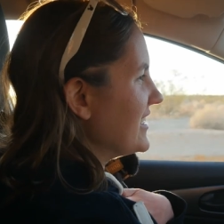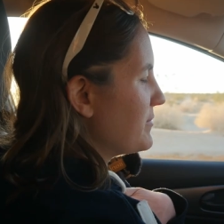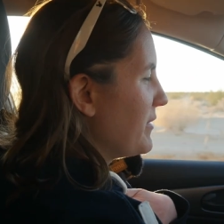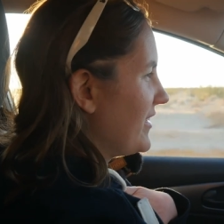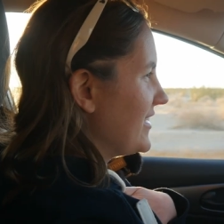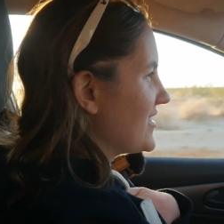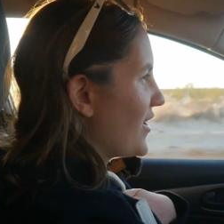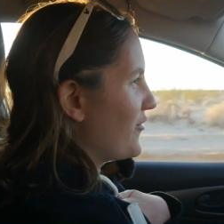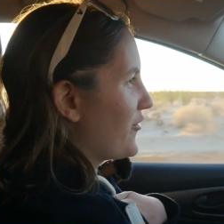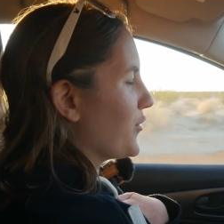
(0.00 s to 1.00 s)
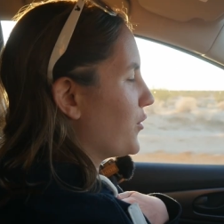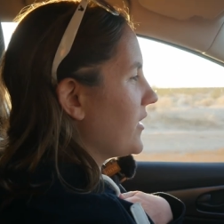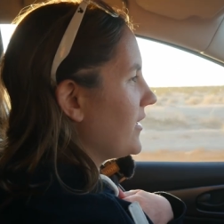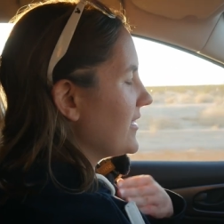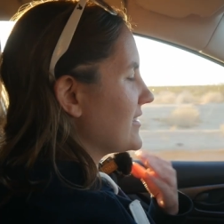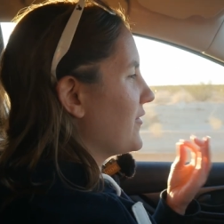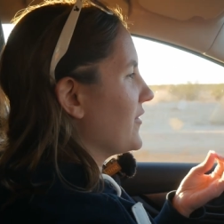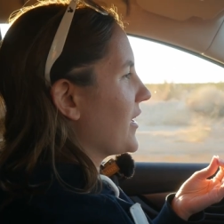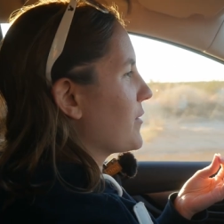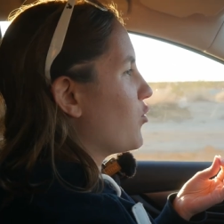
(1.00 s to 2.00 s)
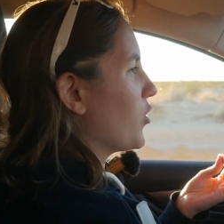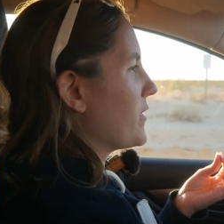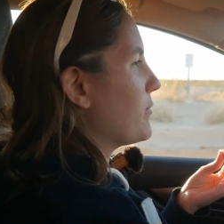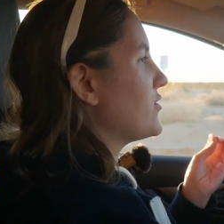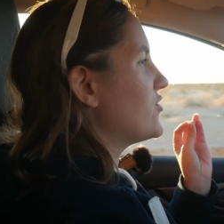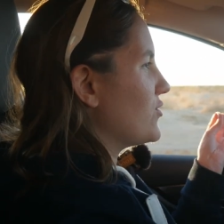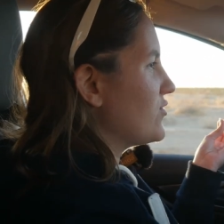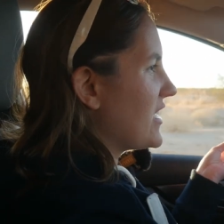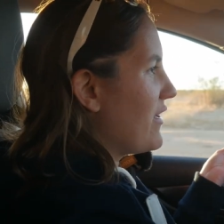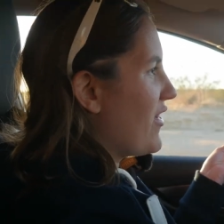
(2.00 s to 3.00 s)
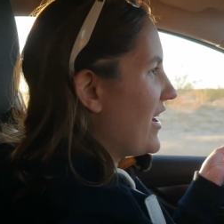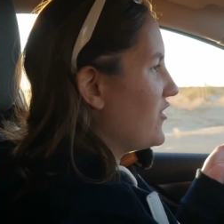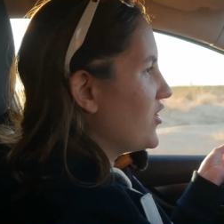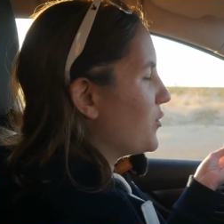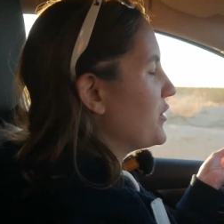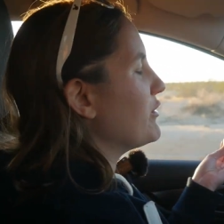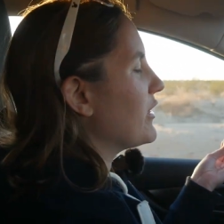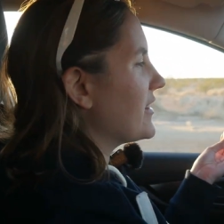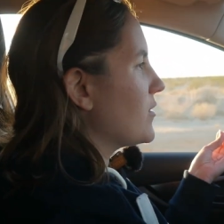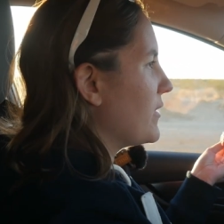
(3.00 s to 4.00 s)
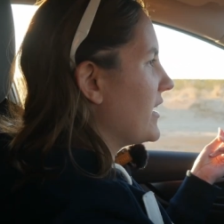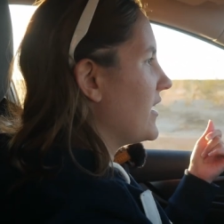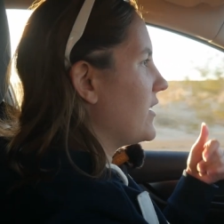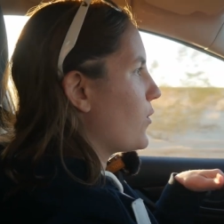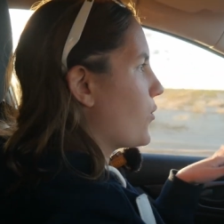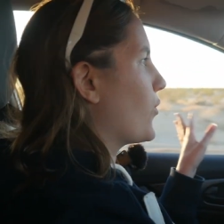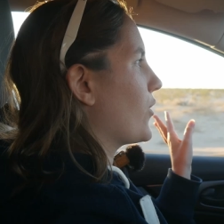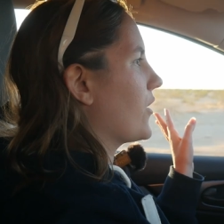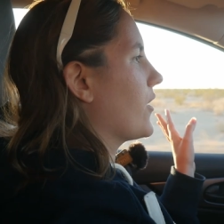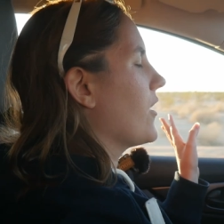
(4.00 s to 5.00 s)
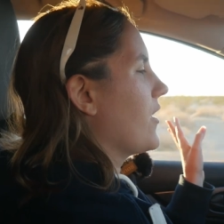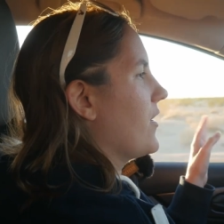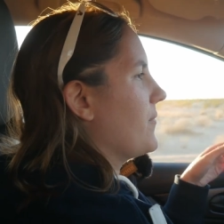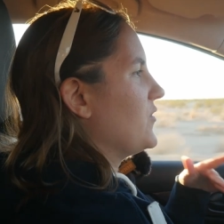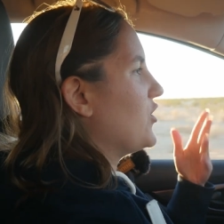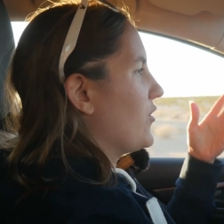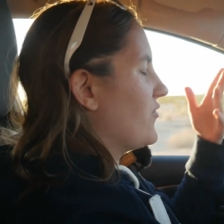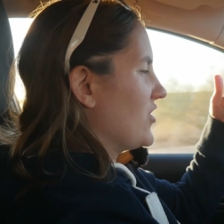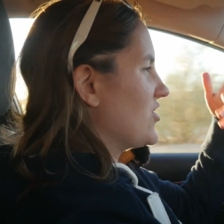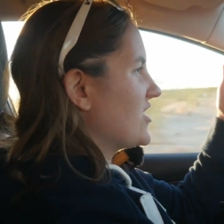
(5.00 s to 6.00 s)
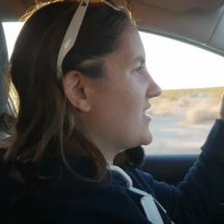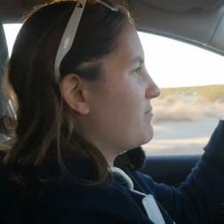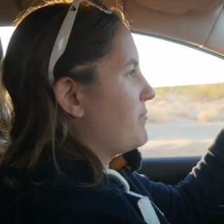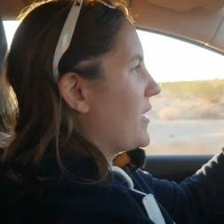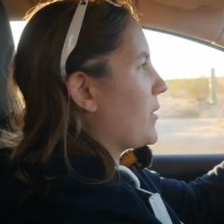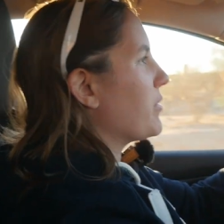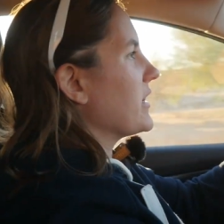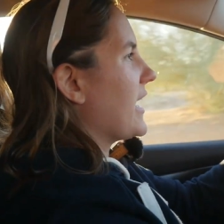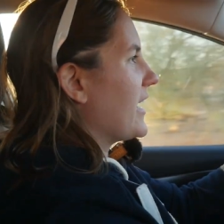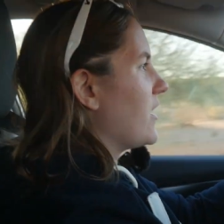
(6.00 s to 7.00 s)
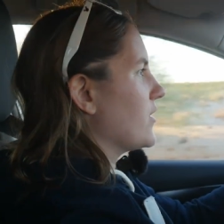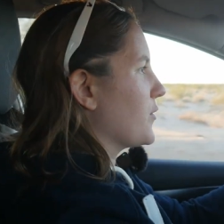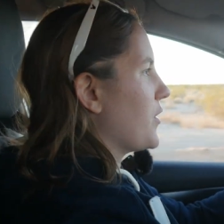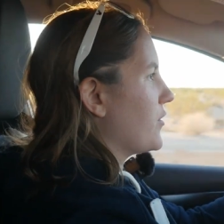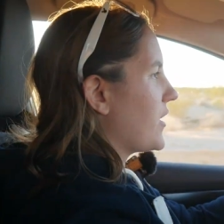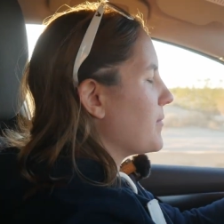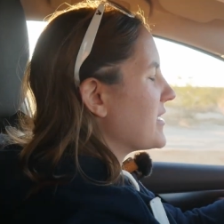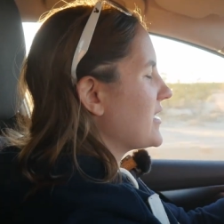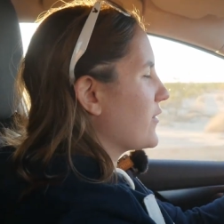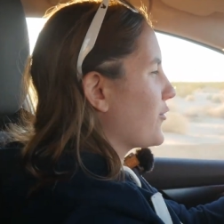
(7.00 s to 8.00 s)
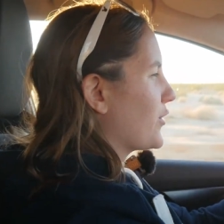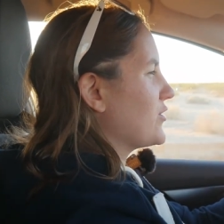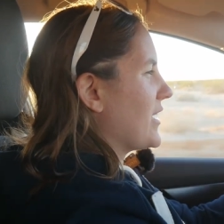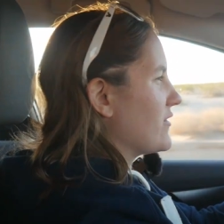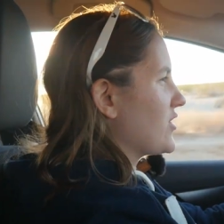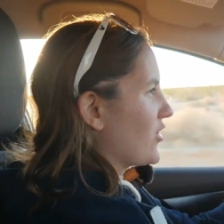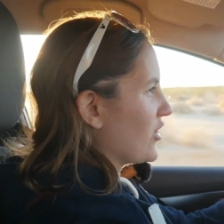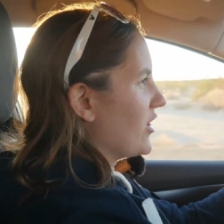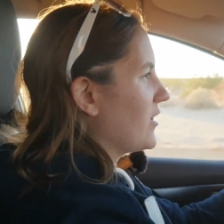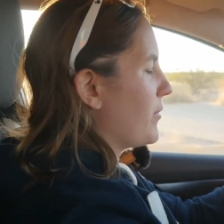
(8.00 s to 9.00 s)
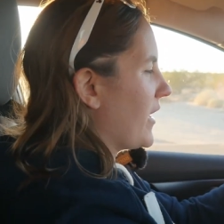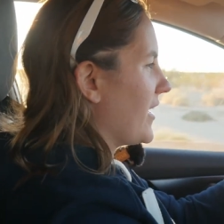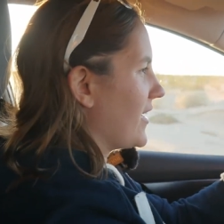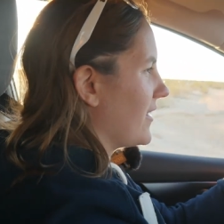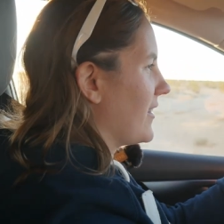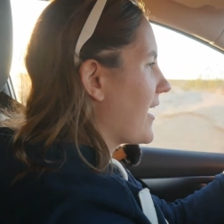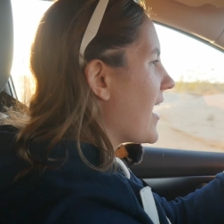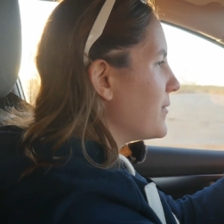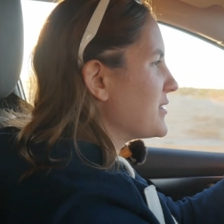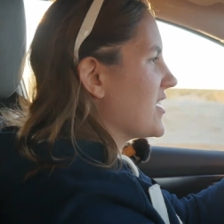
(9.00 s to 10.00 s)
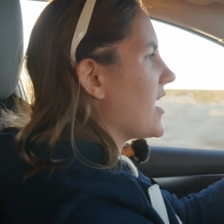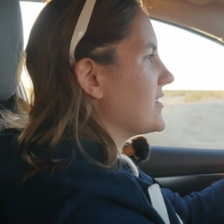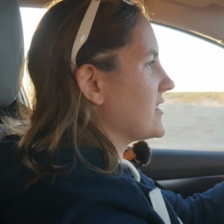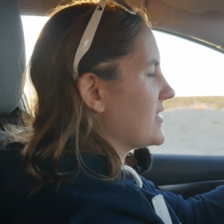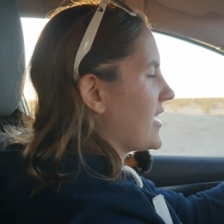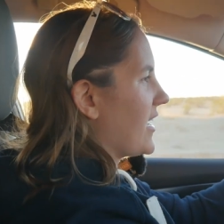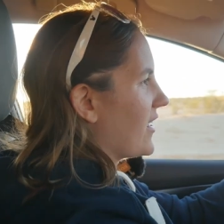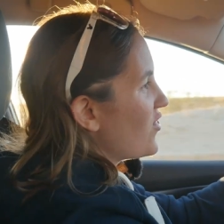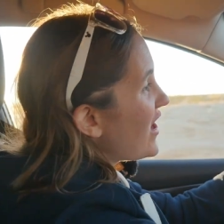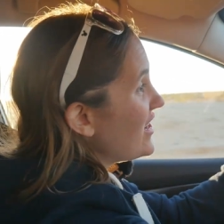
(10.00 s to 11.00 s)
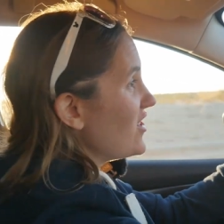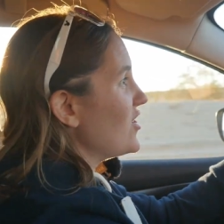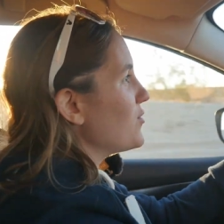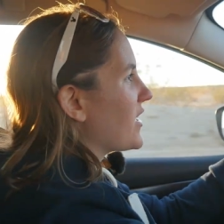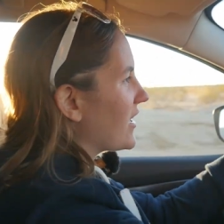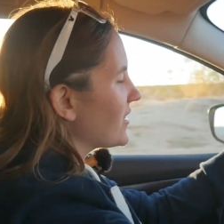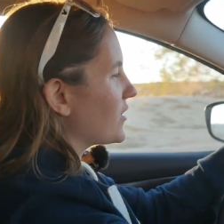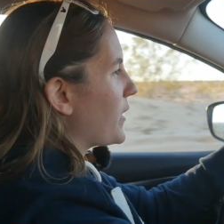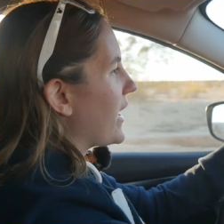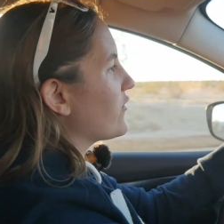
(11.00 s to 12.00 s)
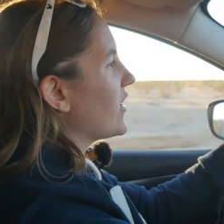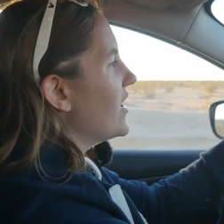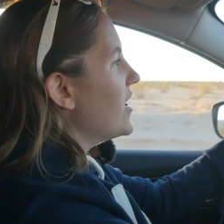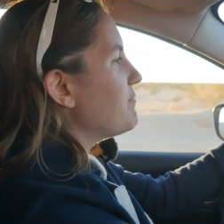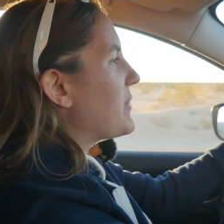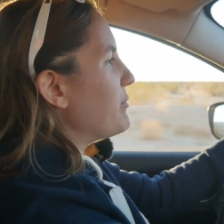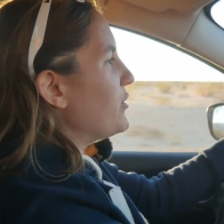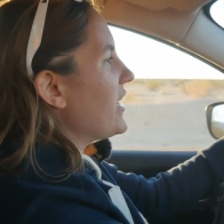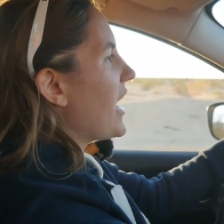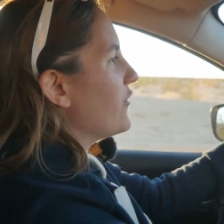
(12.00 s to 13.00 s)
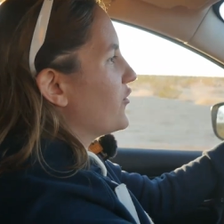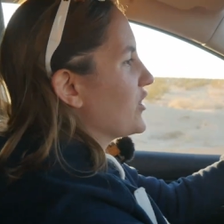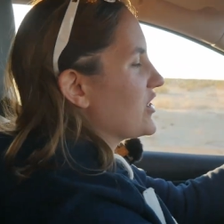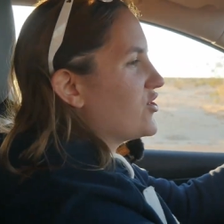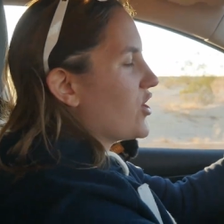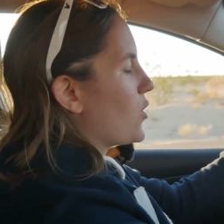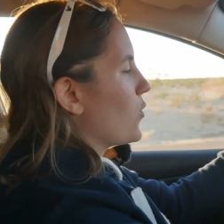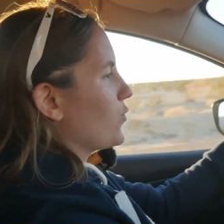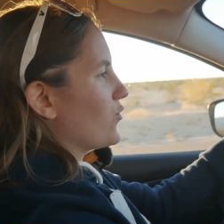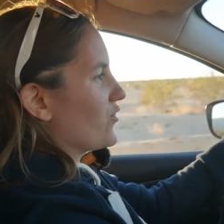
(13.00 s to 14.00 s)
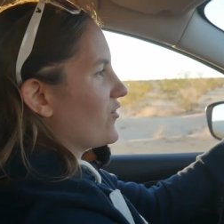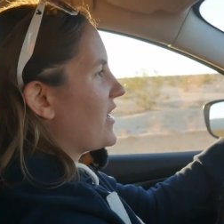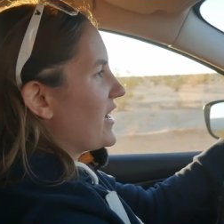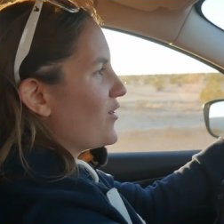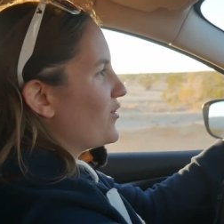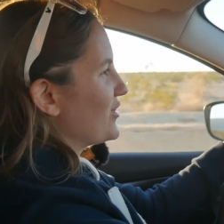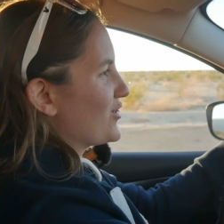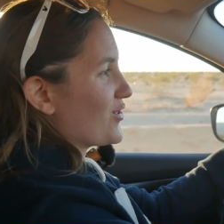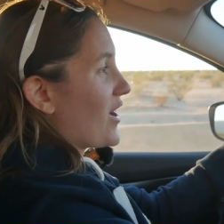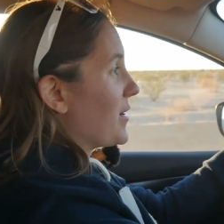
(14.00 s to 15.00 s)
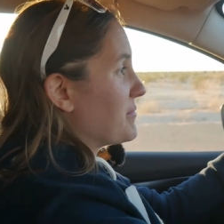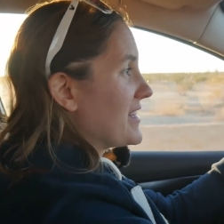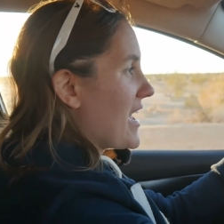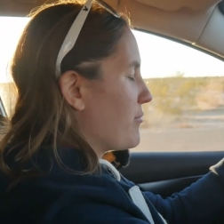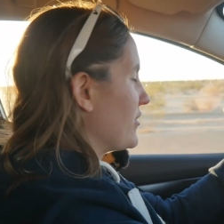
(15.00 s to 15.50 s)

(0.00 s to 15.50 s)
experience of Florida is I feel like more people do say thank you when you let them in or you know, they're just being polite on the road. I'm not saying Florida drivers are good, but like I was taught to say thank you with like a little wave. People in California don't, they don't ascribe to that